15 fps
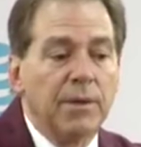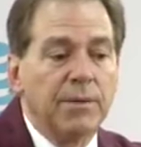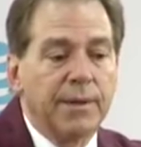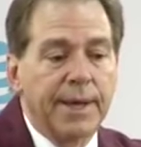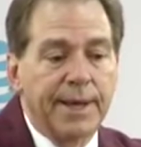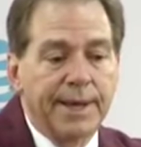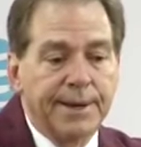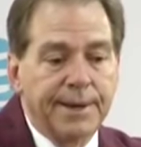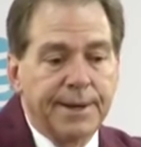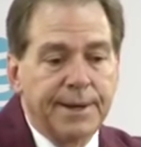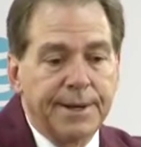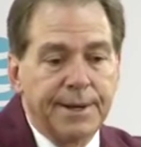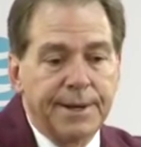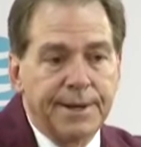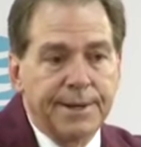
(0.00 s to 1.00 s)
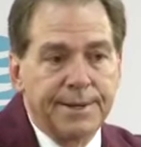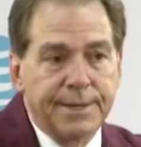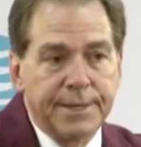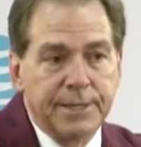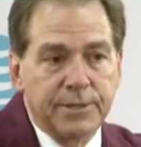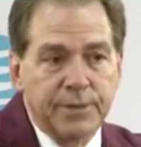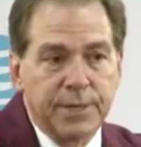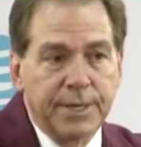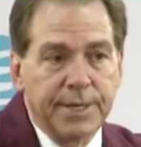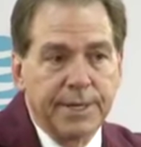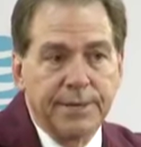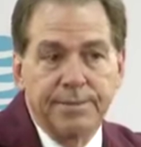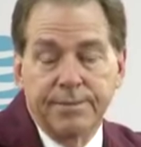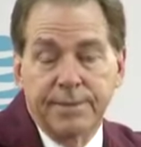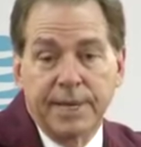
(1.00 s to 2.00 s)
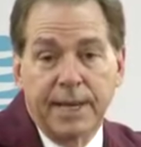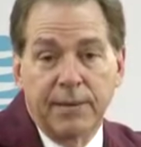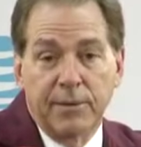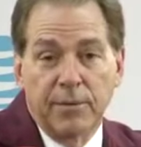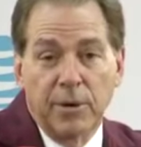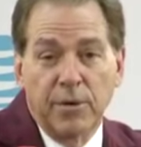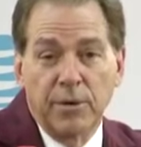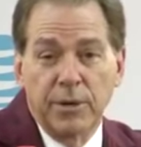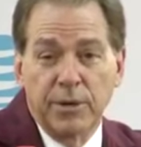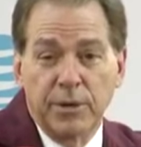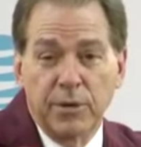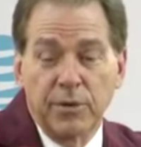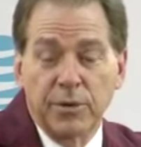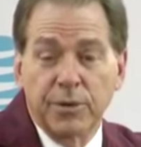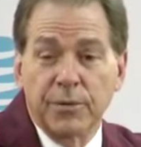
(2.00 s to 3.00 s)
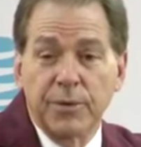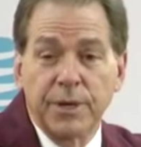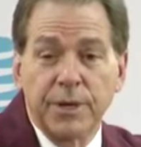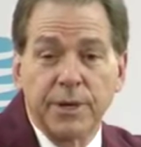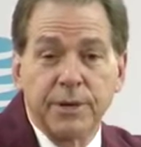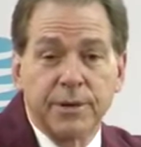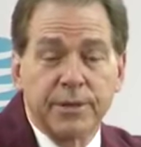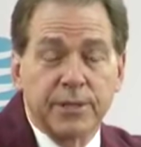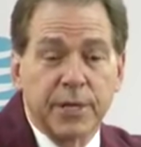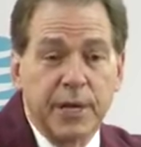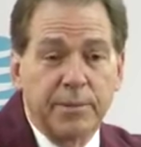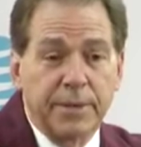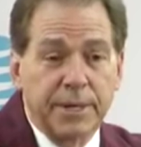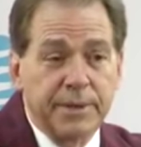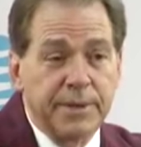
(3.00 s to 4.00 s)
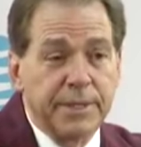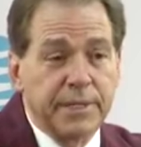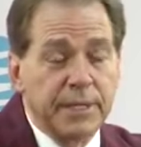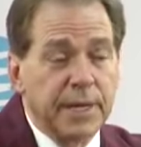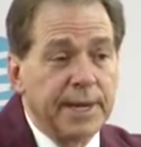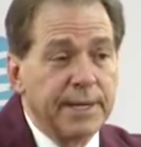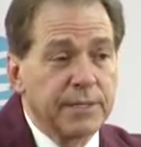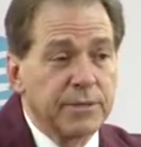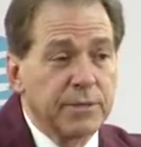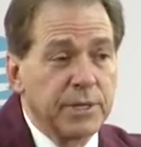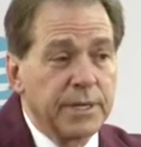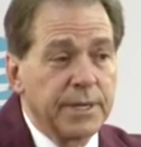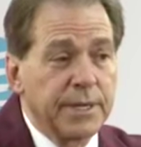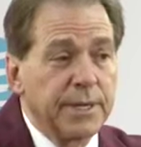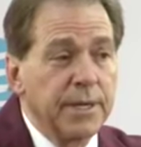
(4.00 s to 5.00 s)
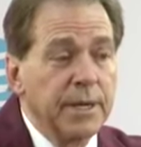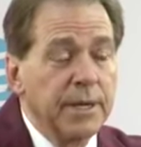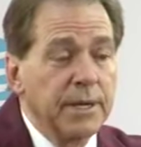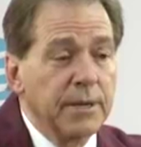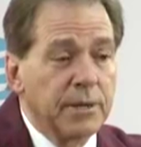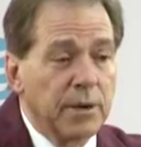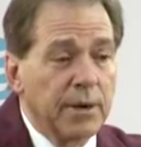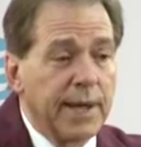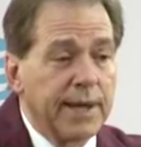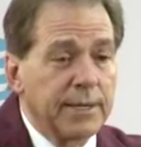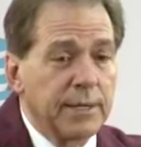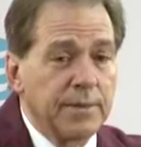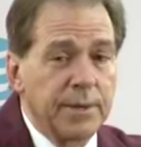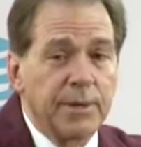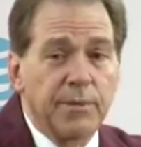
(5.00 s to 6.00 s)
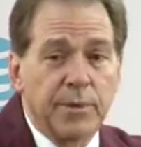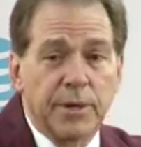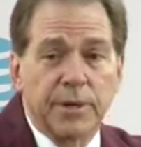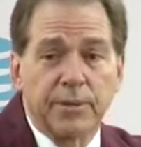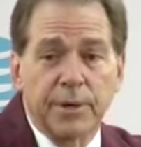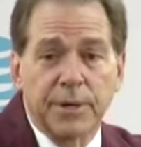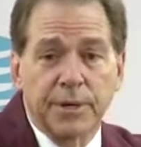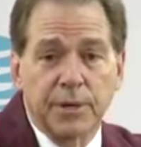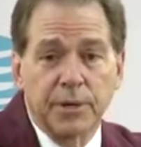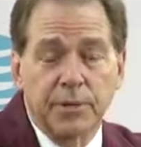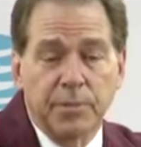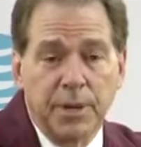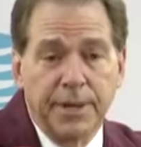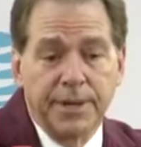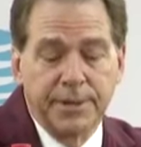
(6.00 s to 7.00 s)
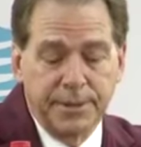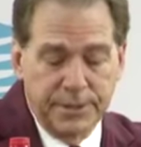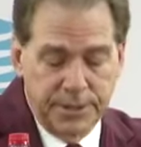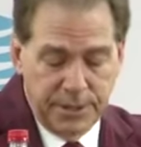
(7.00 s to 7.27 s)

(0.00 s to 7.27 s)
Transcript: that uh, is really down the road in two or three years how many of these guys really turn out to be really, really good players.